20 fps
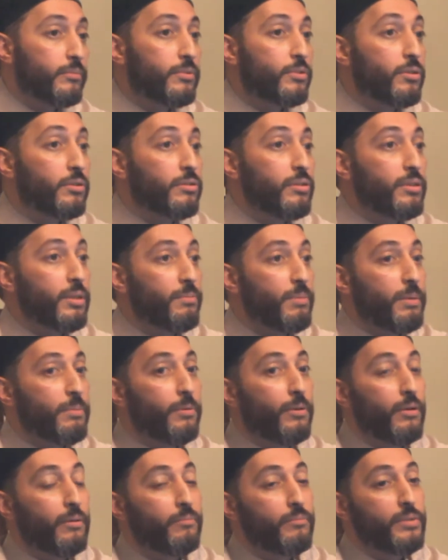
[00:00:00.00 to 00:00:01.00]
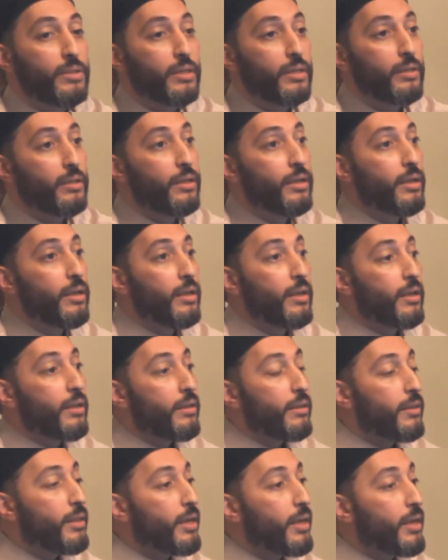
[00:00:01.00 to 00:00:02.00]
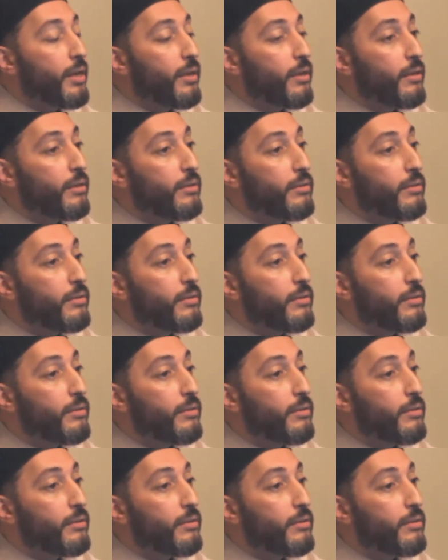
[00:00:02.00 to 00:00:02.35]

talk to the people. See, they,